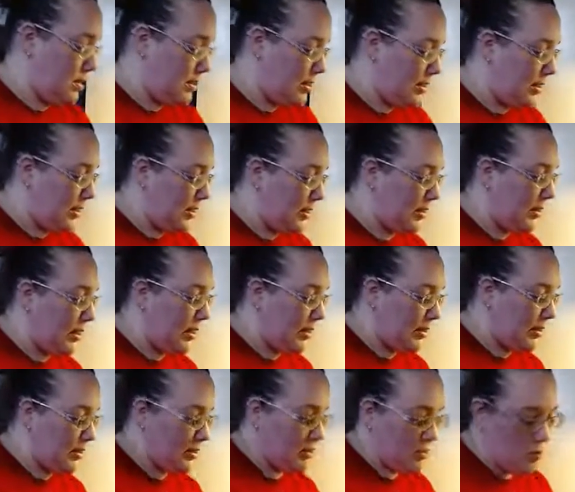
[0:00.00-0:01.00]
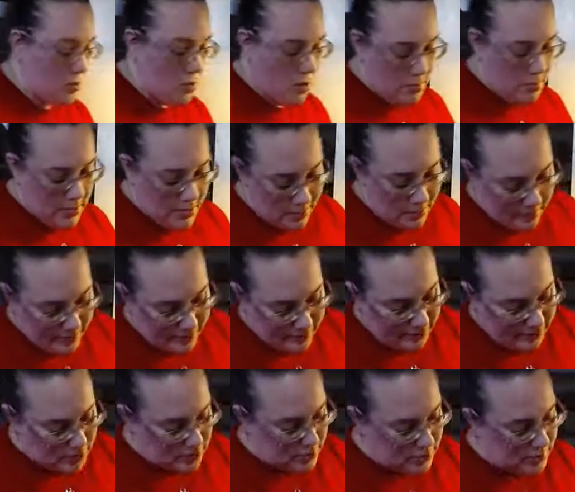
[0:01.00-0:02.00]
and let this warm up
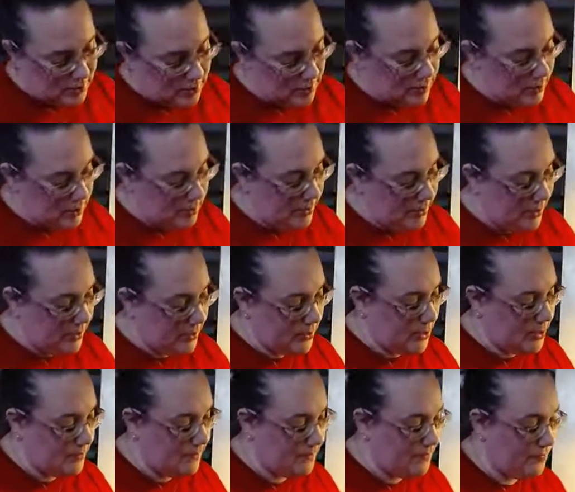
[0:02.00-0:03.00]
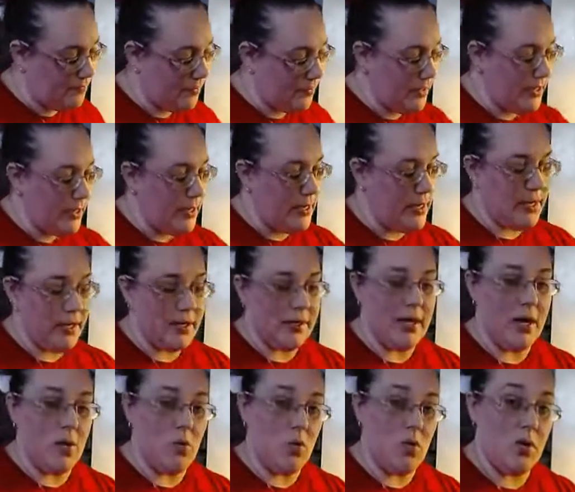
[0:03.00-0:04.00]
for just a little bit. And
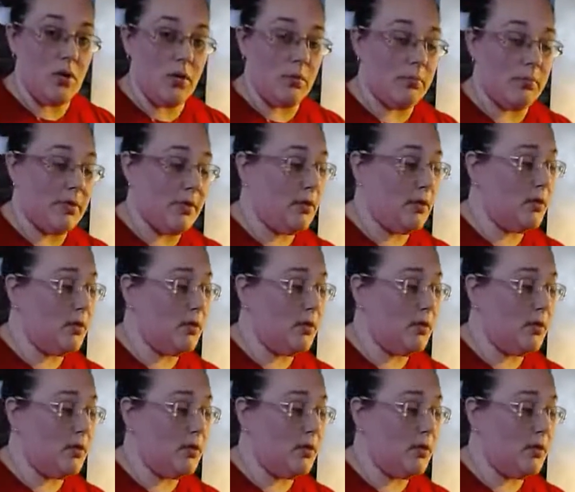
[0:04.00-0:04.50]
that warmth